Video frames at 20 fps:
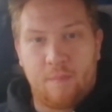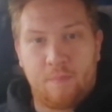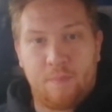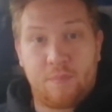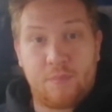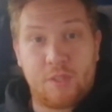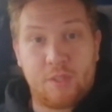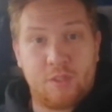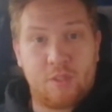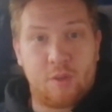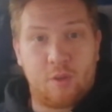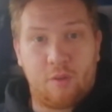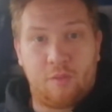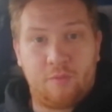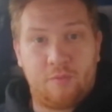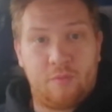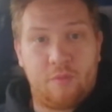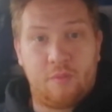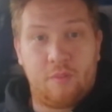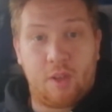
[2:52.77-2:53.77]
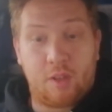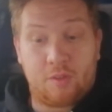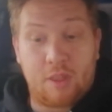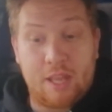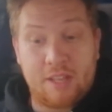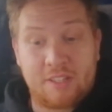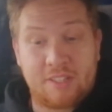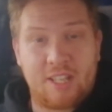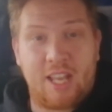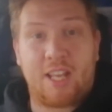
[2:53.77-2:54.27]
to do their
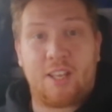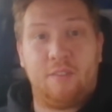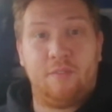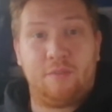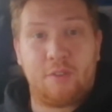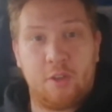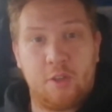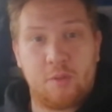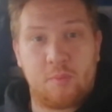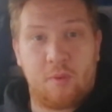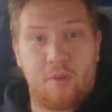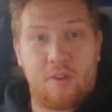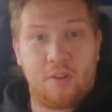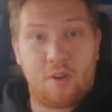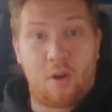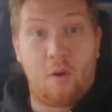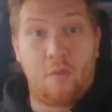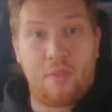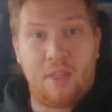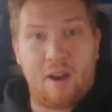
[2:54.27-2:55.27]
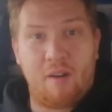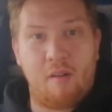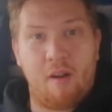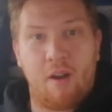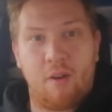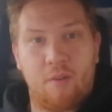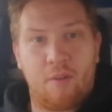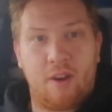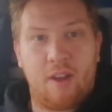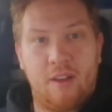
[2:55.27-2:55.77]
second fuse board on their
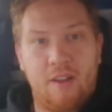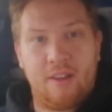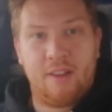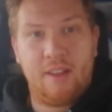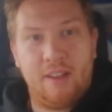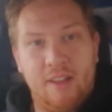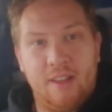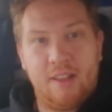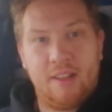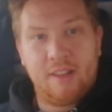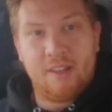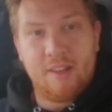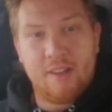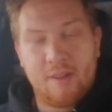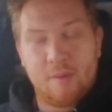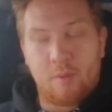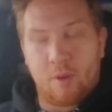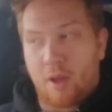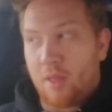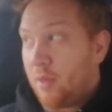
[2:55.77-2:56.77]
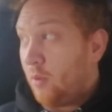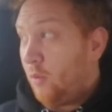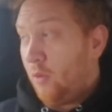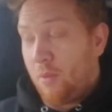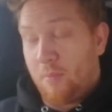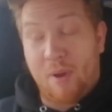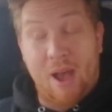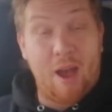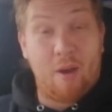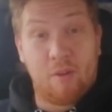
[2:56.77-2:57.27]
own. But all
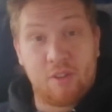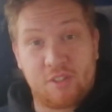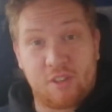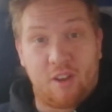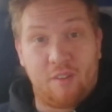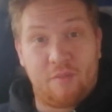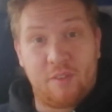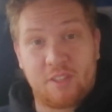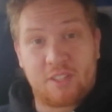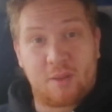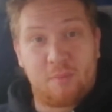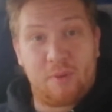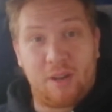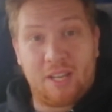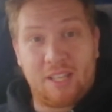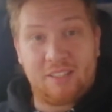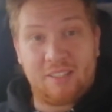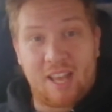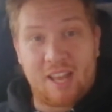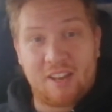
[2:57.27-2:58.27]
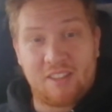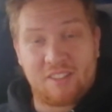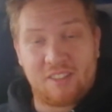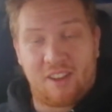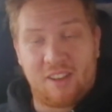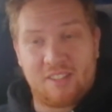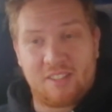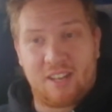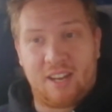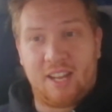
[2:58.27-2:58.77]
the power's off, it's completely dead, it's
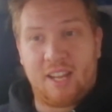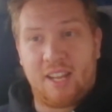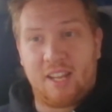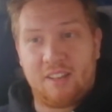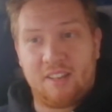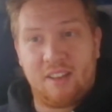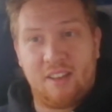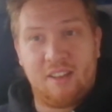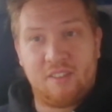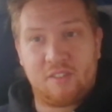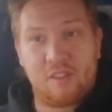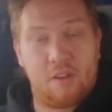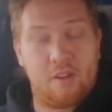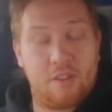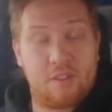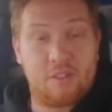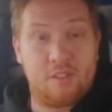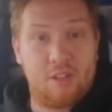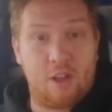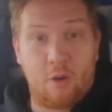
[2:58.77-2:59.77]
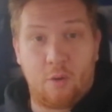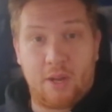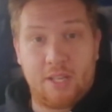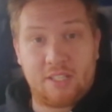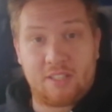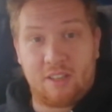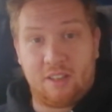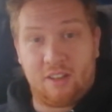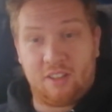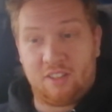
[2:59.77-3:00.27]
isolated, so there's no way he's
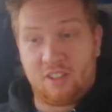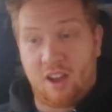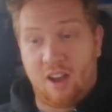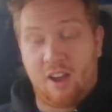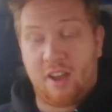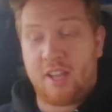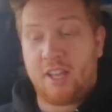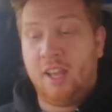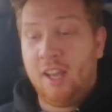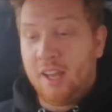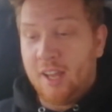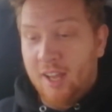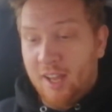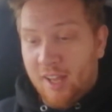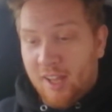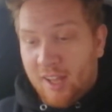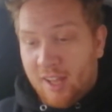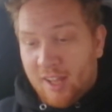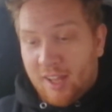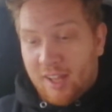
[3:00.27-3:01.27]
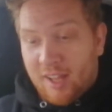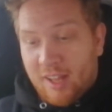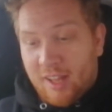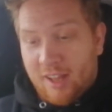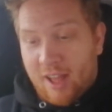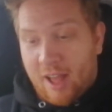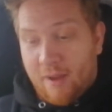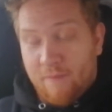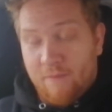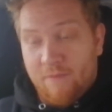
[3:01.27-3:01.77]
going to die.
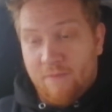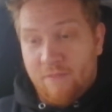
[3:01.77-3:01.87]
And